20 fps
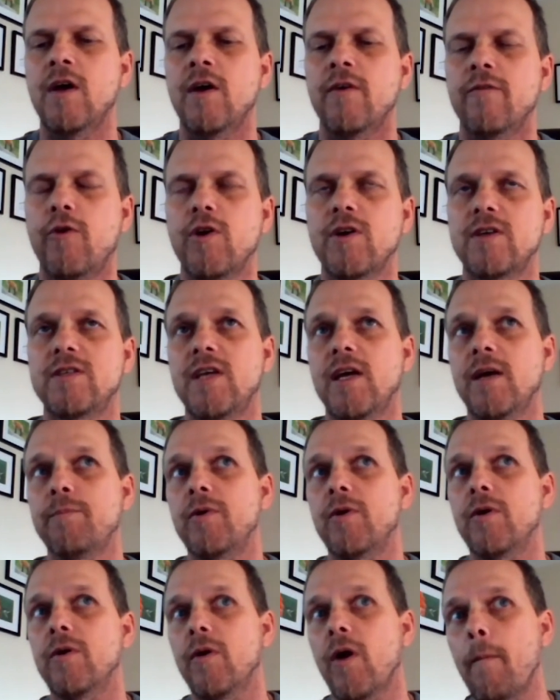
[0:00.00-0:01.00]
For
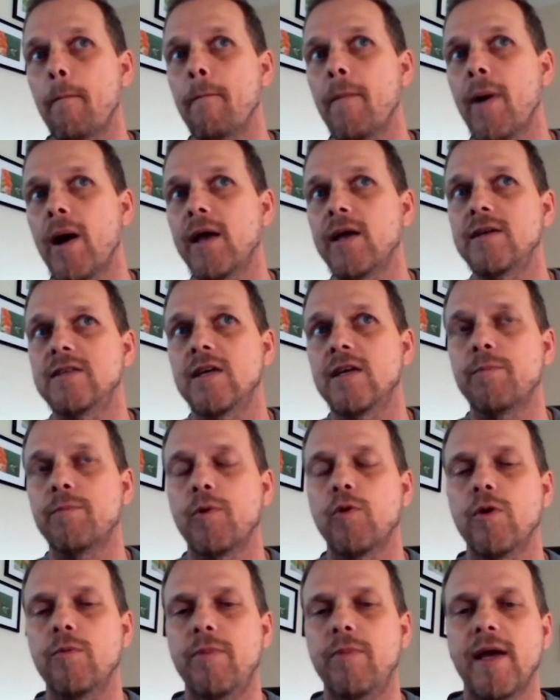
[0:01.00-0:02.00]
example, my
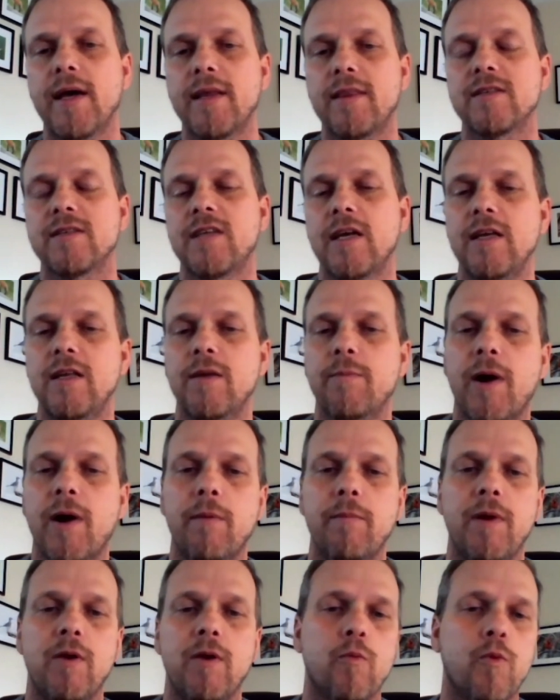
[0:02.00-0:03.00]
example would be at the State
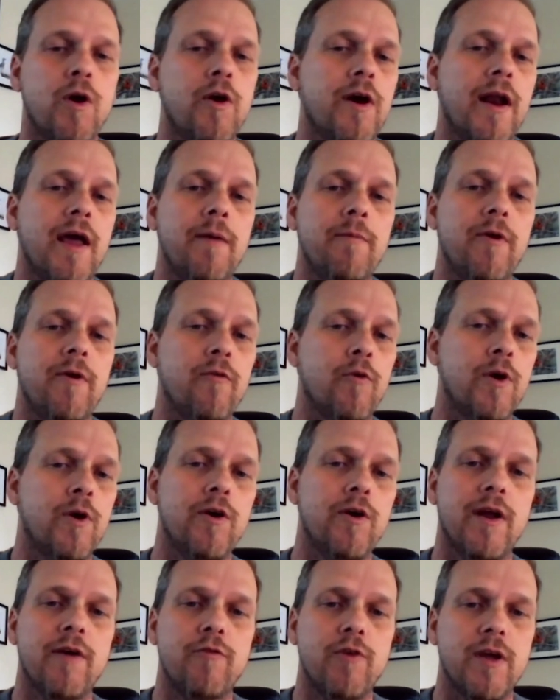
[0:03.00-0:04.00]
Department. We're
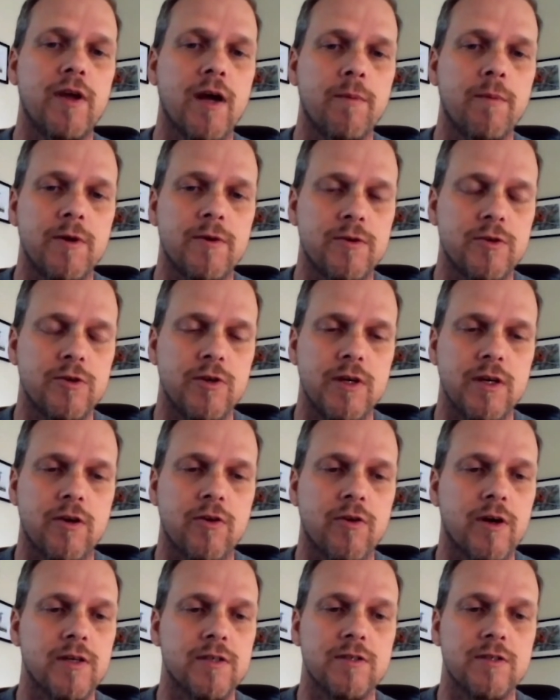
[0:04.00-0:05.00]
in every country
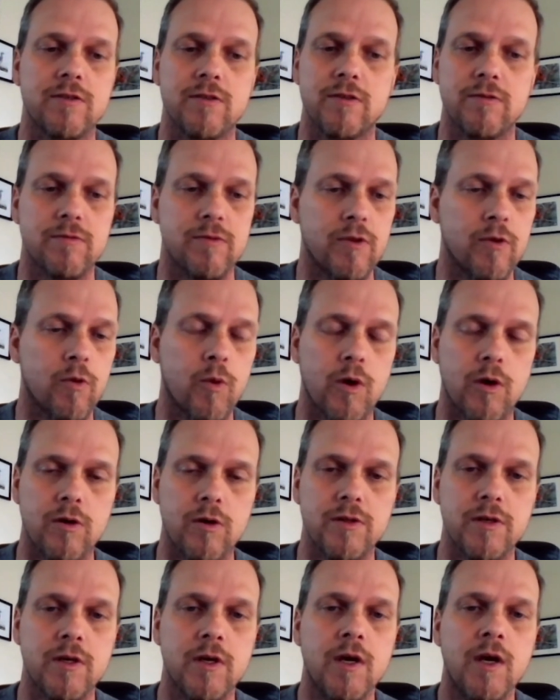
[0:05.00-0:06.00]
across the world.
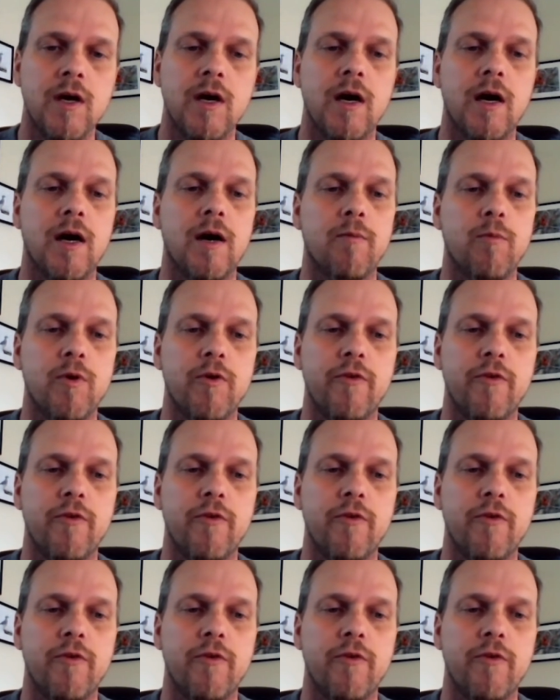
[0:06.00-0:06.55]
We're